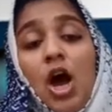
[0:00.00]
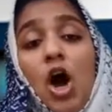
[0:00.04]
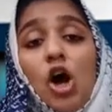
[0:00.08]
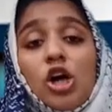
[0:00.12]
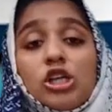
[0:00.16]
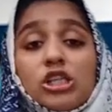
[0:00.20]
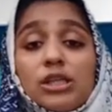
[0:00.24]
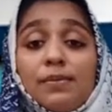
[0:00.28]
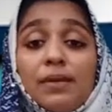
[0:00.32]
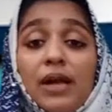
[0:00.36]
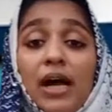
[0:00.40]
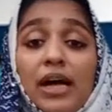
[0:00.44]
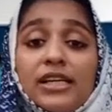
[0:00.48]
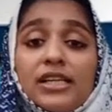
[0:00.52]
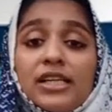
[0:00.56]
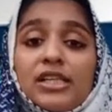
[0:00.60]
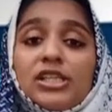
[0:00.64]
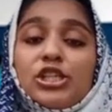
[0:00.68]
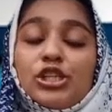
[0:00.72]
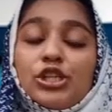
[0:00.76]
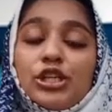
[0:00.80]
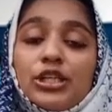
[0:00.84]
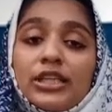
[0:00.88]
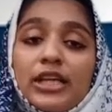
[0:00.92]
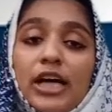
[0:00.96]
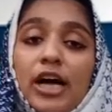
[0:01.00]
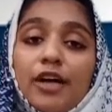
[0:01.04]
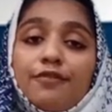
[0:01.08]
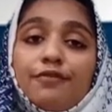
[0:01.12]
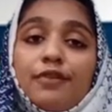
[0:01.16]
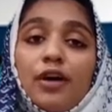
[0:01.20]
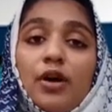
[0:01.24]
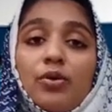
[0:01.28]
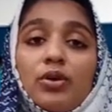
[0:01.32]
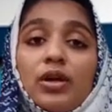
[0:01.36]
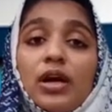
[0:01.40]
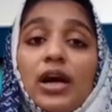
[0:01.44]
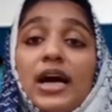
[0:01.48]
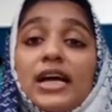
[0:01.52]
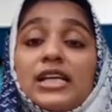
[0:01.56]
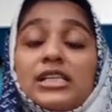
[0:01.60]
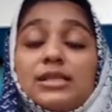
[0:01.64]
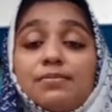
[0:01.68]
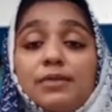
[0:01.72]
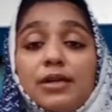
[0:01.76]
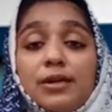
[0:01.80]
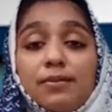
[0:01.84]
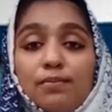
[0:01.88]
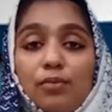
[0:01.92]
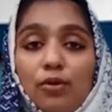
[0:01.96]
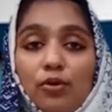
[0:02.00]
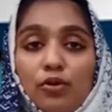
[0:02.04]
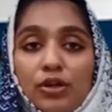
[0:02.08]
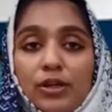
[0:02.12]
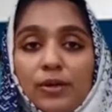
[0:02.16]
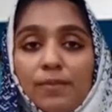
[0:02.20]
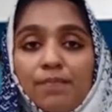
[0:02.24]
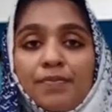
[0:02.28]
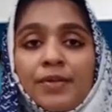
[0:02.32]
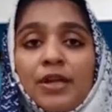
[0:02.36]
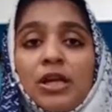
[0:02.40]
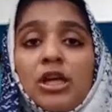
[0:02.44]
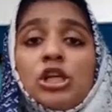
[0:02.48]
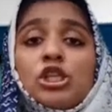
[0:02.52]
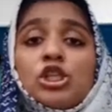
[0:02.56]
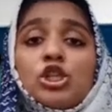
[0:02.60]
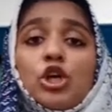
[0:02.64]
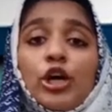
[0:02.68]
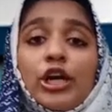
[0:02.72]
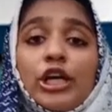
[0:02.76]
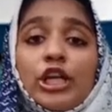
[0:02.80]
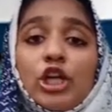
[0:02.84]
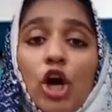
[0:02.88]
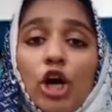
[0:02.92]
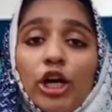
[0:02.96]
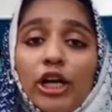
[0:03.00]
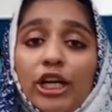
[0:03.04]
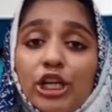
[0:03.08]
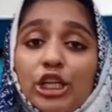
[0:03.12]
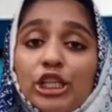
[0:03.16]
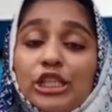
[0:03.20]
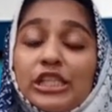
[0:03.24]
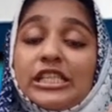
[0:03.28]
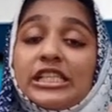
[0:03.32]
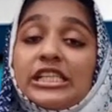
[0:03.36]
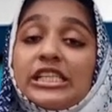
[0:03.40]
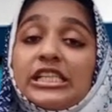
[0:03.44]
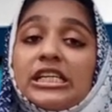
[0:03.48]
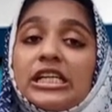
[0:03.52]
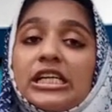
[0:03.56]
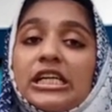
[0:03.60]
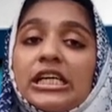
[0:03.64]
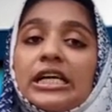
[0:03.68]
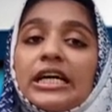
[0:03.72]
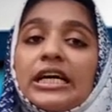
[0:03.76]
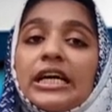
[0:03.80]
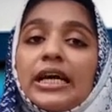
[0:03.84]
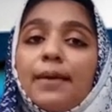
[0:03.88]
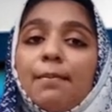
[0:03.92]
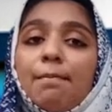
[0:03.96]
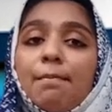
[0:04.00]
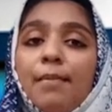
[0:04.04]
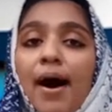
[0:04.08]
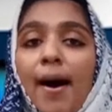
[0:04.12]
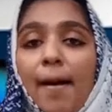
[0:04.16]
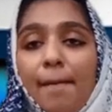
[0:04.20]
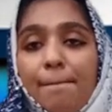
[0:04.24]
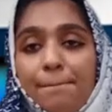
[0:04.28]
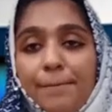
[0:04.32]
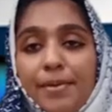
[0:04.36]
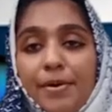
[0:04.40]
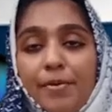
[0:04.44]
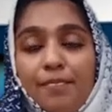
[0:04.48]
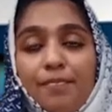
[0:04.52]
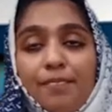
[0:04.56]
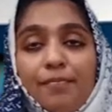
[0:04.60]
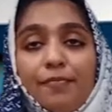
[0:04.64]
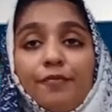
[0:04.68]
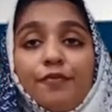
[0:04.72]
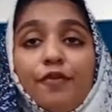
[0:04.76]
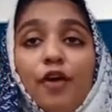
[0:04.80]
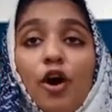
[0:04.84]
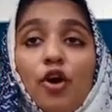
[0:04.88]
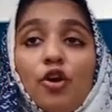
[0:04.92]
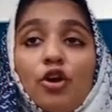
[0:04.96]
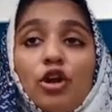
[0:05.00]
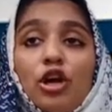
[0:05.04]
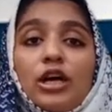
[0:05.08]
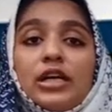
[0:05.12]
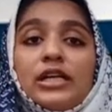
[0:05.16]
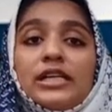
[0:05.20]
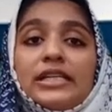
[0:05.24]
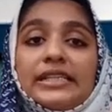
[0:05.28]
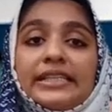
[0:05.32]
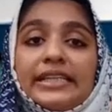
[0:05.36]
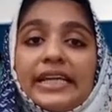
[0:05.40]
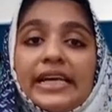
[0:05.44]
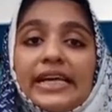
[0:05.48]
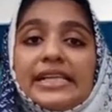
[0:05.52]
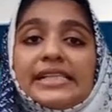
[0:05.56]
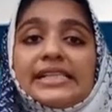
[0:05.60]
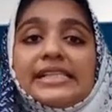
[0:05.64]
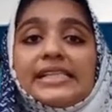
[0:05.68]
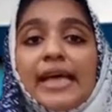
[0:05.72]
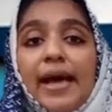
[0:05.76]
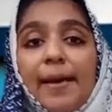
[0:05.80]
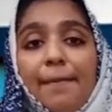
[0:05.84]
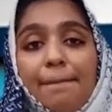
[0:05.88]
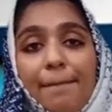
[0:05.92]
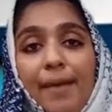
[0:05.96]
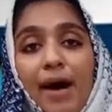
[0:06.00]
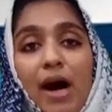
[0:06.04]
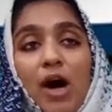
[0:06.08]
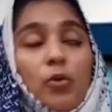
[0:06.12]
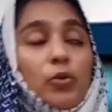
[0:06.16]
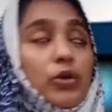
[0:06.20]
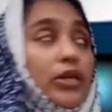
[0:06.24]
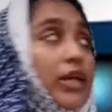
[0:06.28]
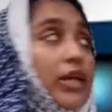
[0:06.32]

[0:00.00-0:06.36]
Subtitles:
Ausable understood that Fowler has been bored. So in order to cheer him up, Fowler tells about